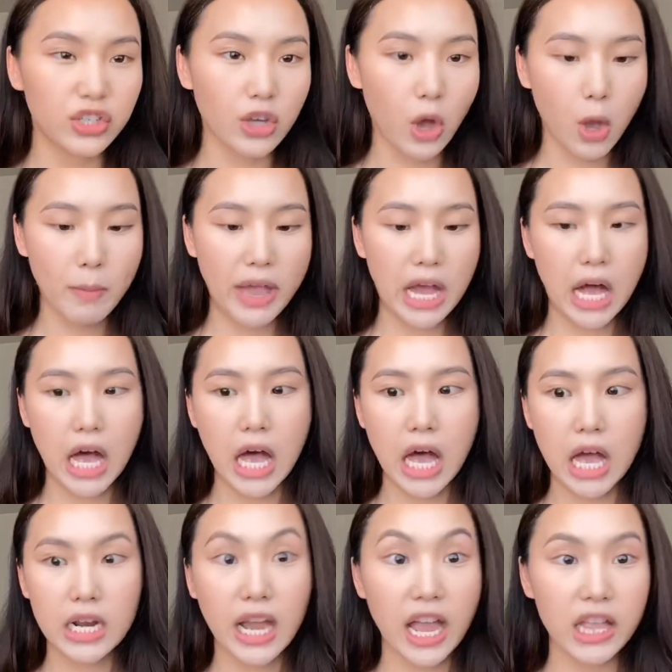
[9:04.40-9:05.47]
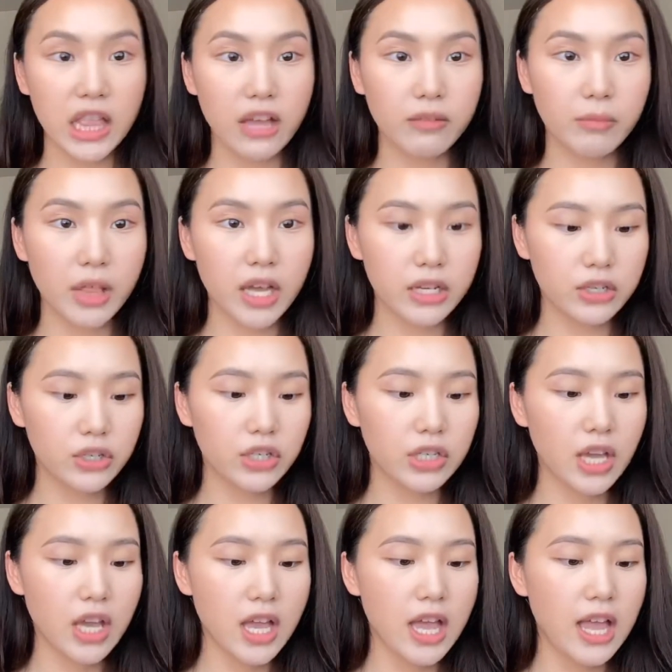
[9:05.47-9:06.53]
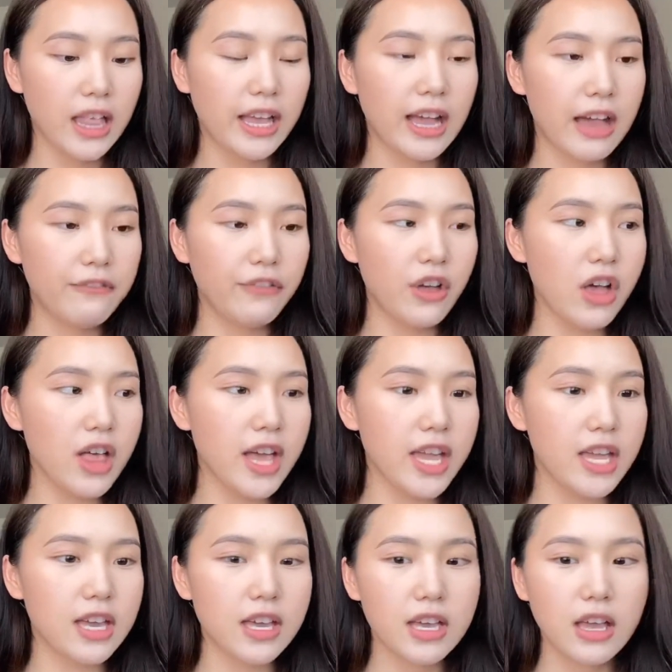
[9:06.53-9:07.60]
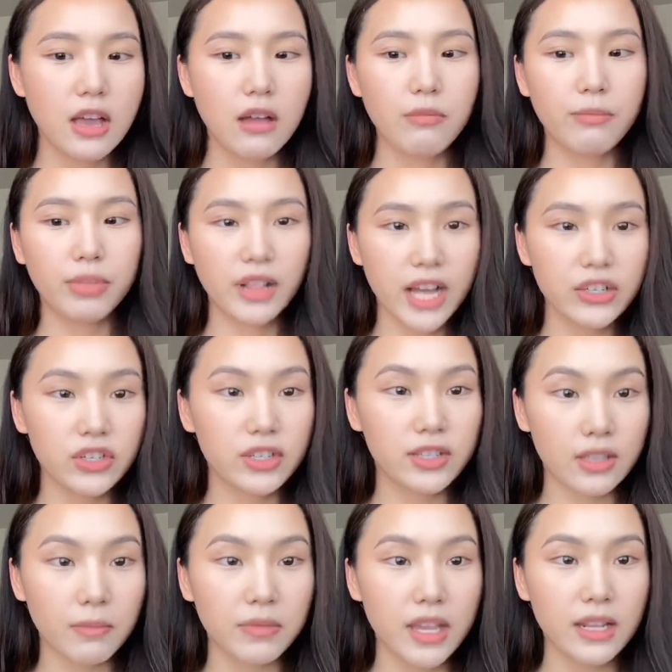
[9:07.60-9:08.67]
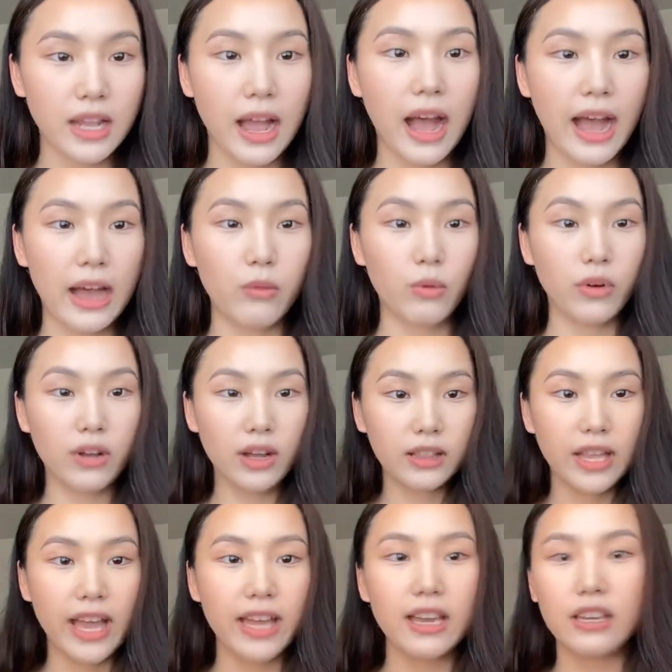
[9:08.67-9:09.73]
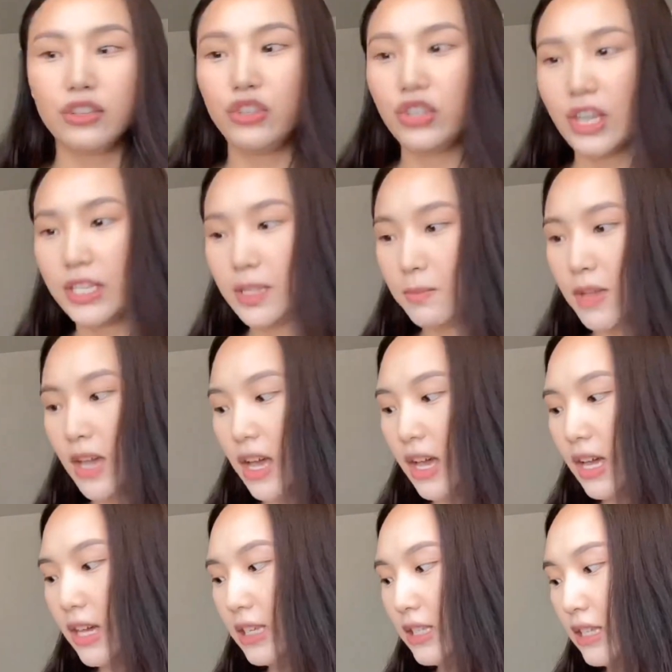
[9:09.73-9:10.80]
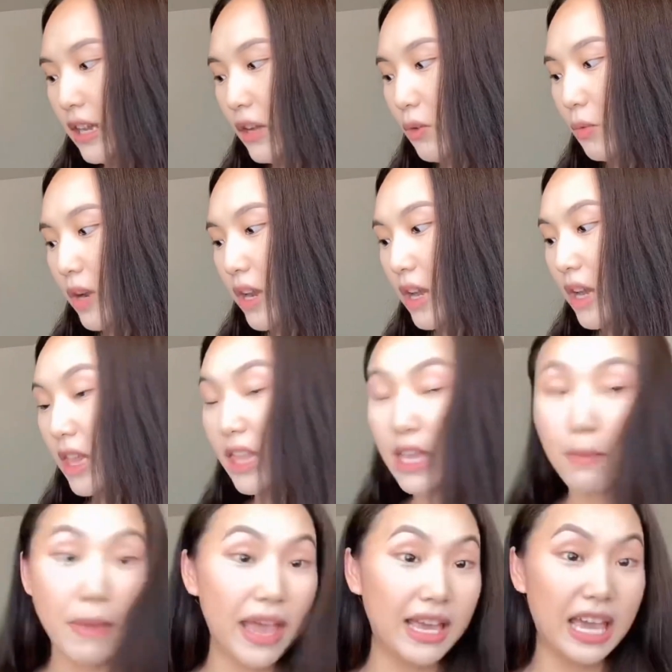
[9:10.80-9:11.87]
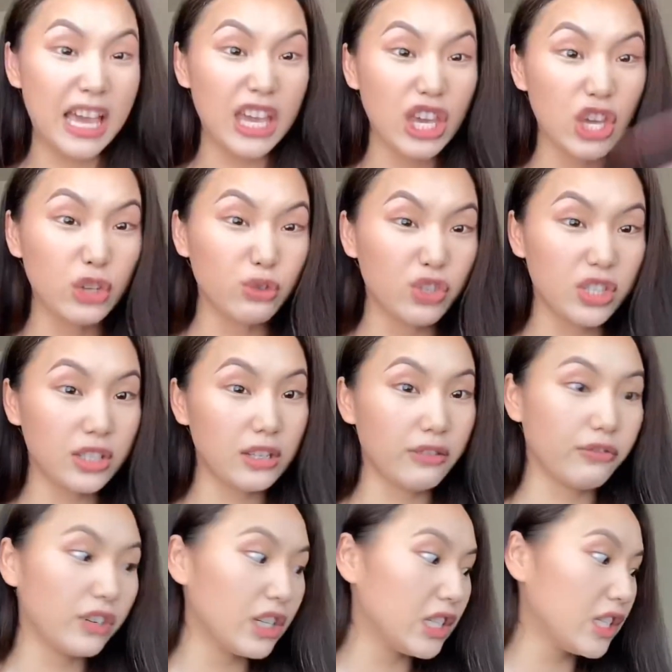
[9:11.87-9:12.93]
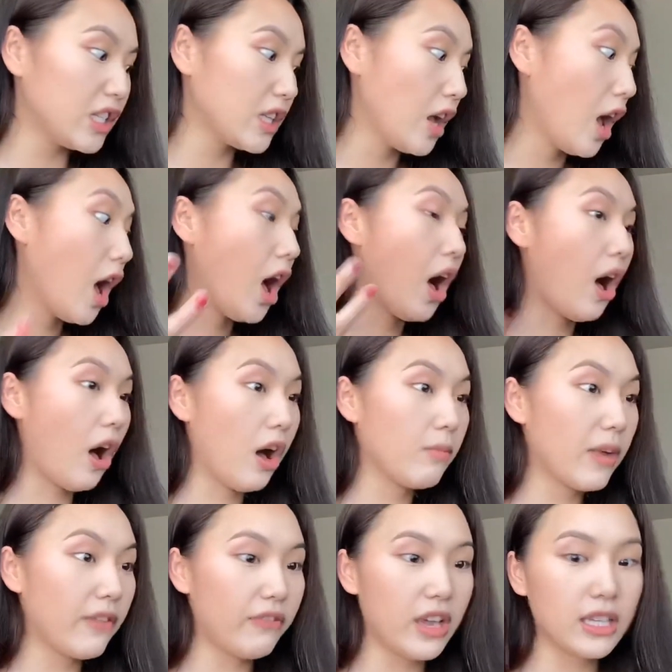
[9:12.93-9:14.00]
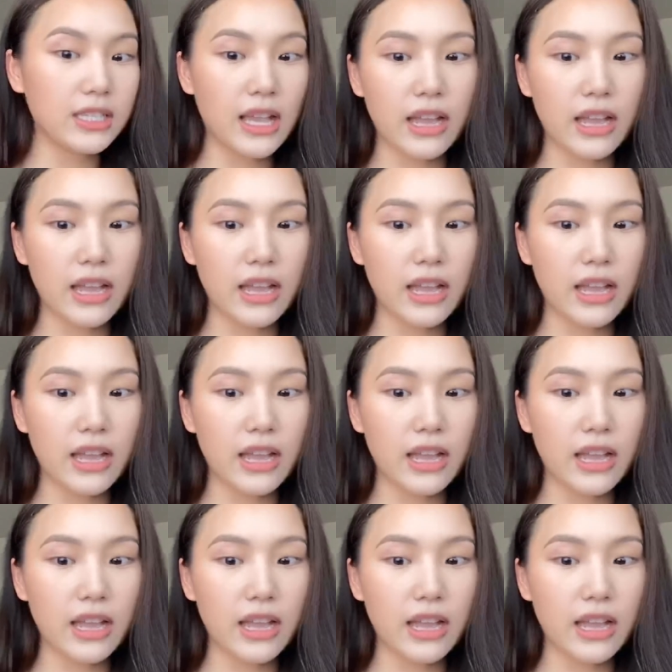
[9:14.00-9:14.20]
Oh my god, I love blush. Like, I feel like blush is something that I will collect just because it really make a huge difference on my face, at